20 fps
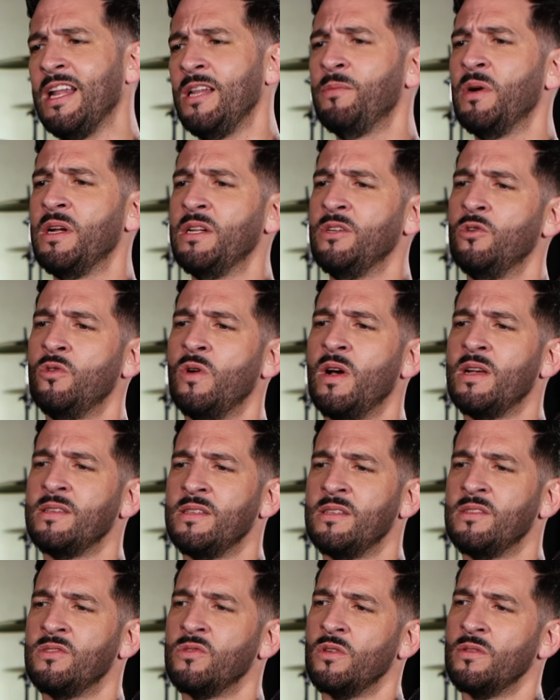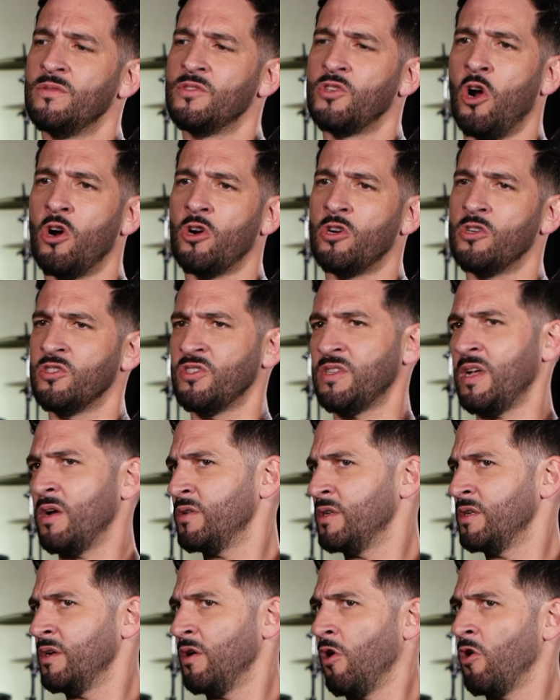anybody who has this sort of darker
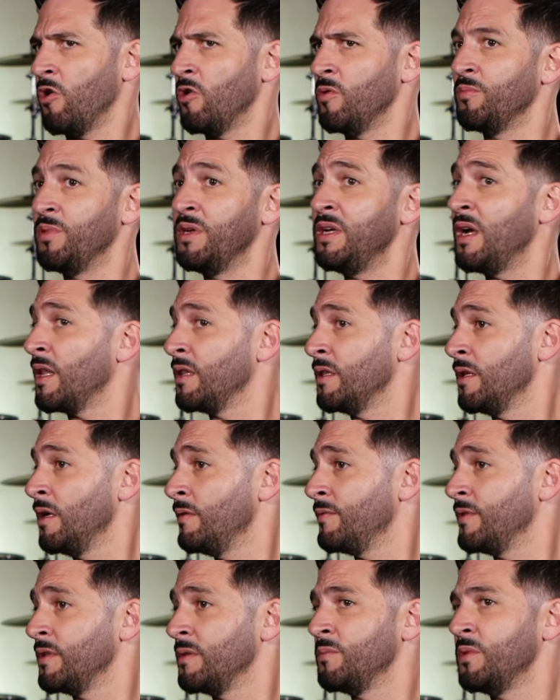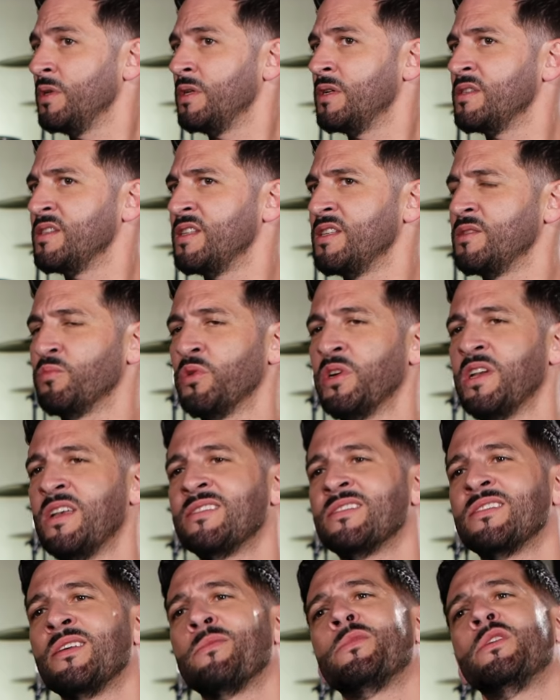sounding R and B, I love it because it's
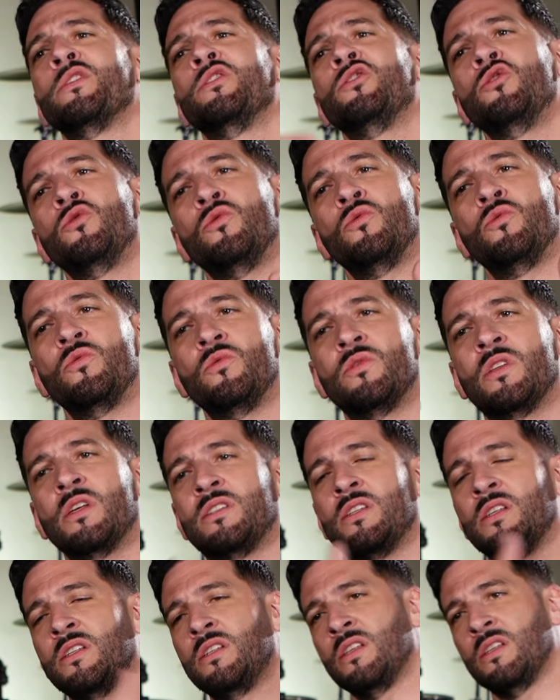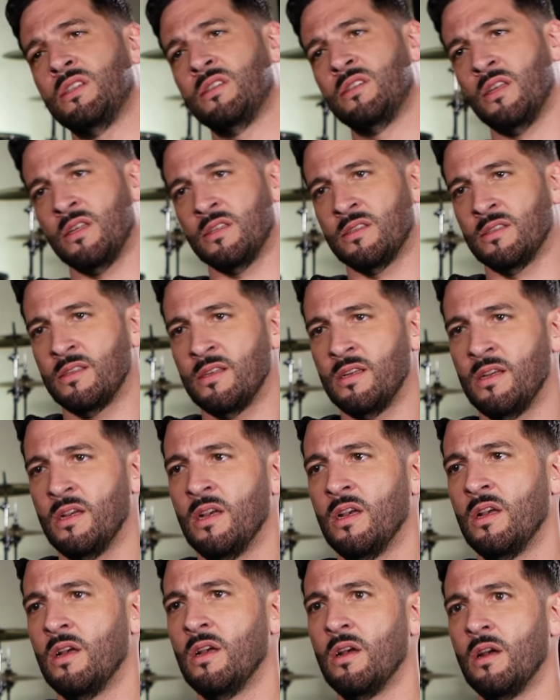bringing something new that didn't exist.
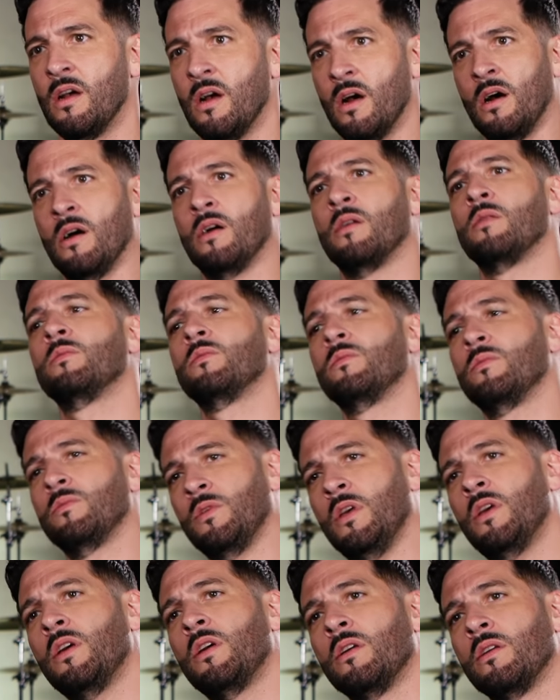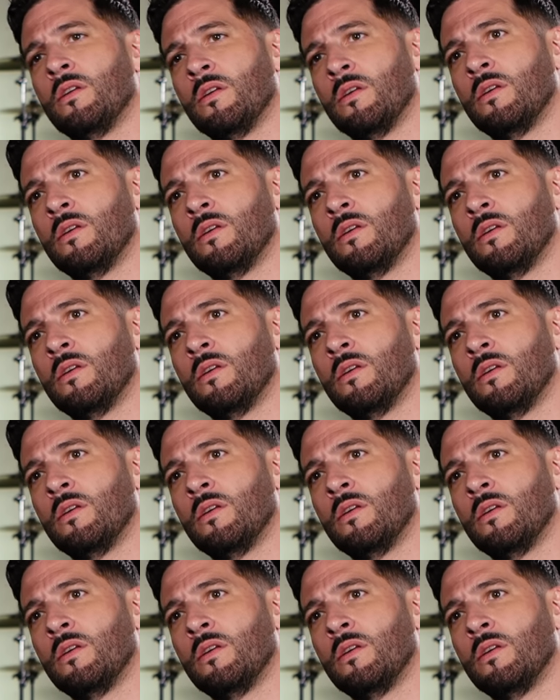Um, yeah.